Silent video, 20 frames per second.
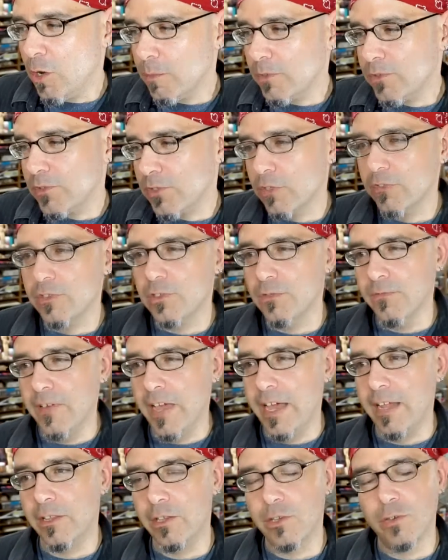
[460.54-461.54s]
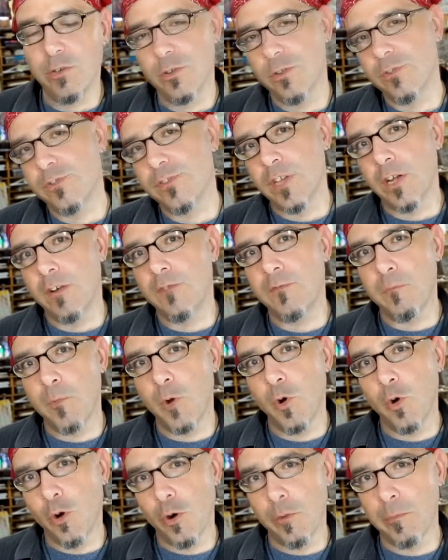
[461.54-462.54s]
almost start to value yourself
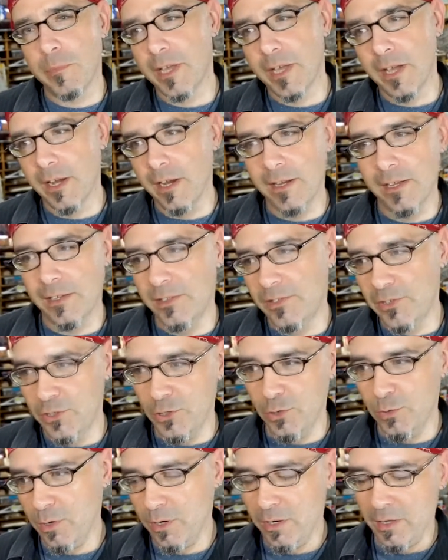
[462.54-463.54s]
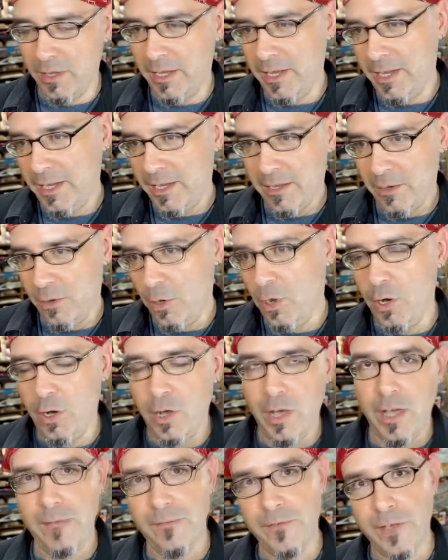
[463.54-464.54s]
more because you are like, oh,
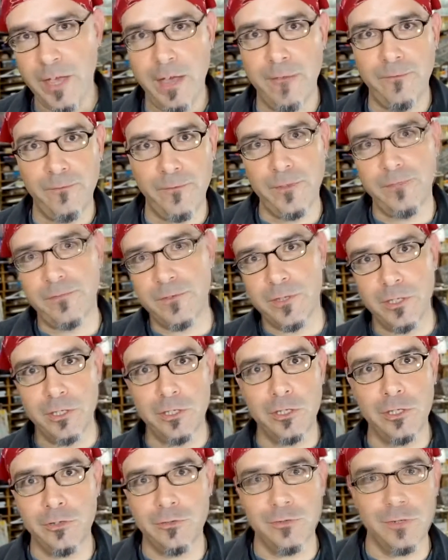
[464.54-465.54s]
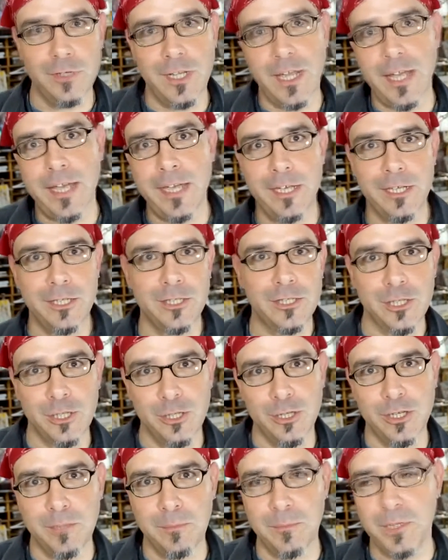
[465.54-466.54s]
I've got 1500 likes.
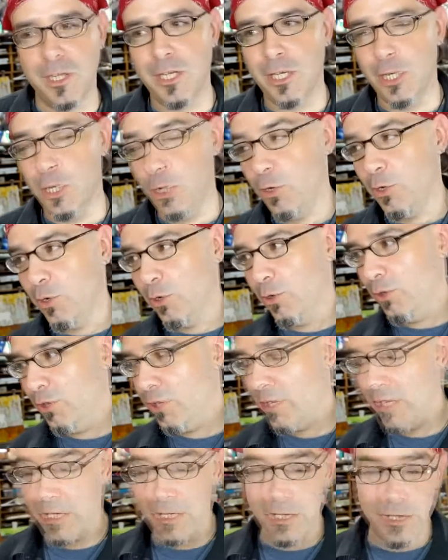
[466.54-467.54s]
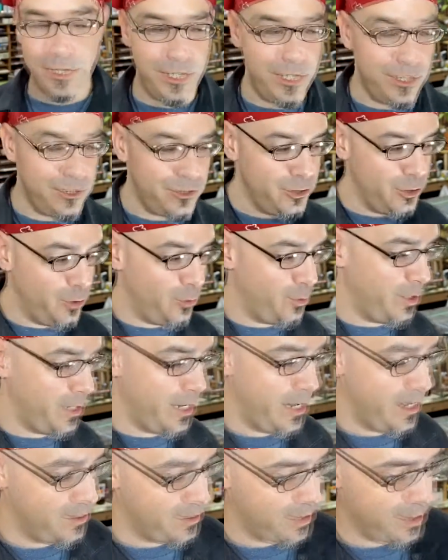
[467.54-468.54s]
Look at me. Oh, look at Klee. She only
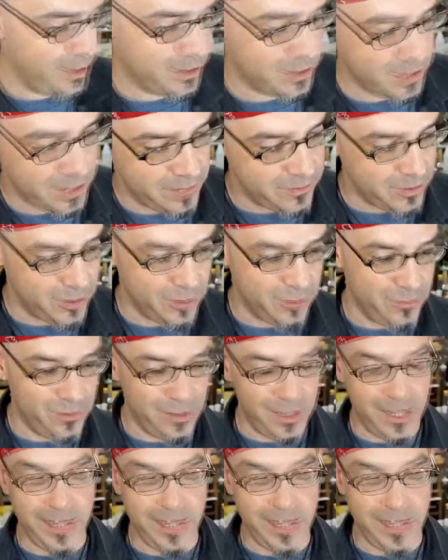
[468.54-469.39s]
has like 700